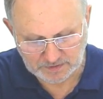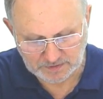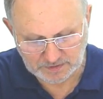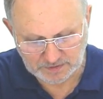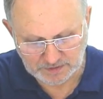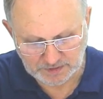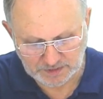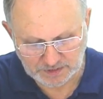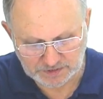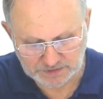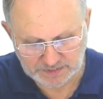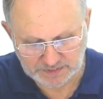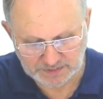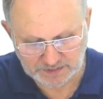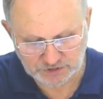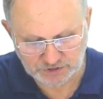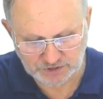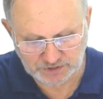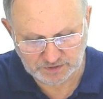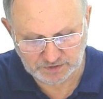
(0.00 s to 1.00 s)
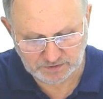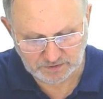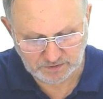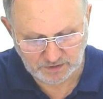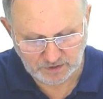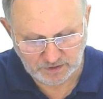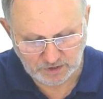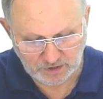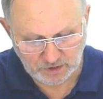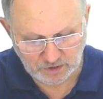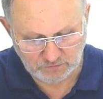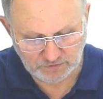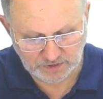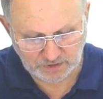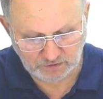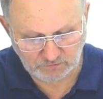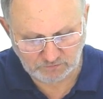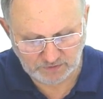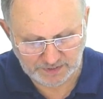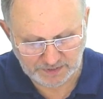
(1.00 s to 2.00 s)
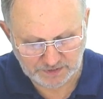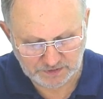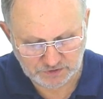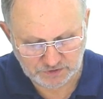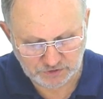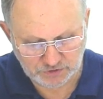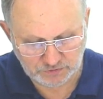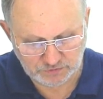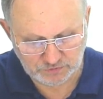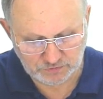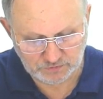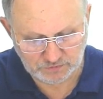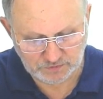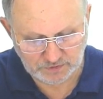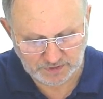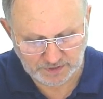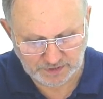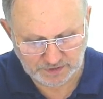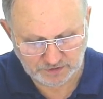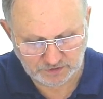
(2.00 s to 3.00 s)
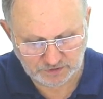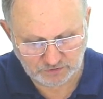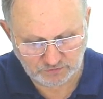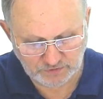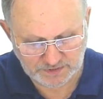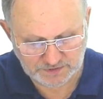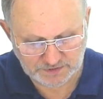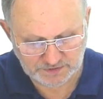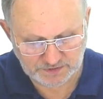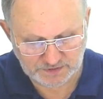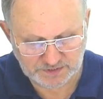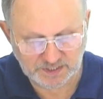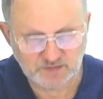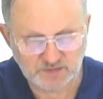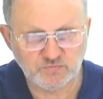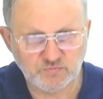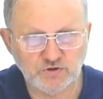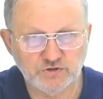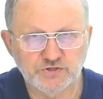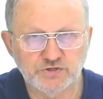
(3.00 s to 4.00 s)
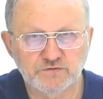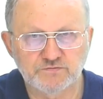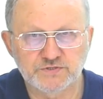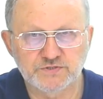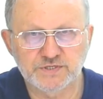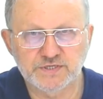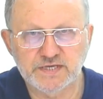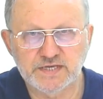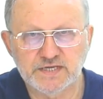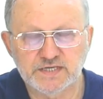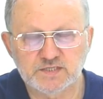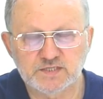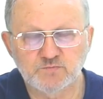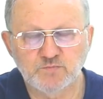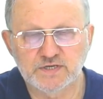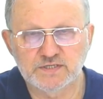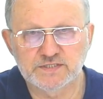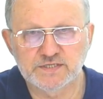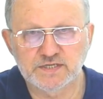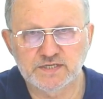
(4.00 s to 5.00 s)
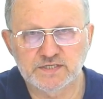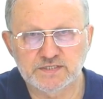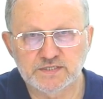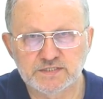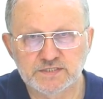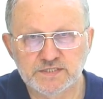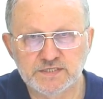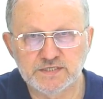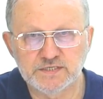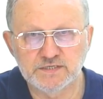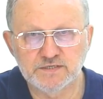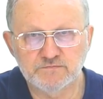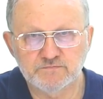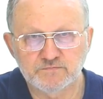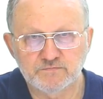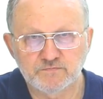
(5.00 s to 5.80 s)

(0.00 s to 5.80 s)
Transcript: heat energy required to increase the temperature of the gas by delta T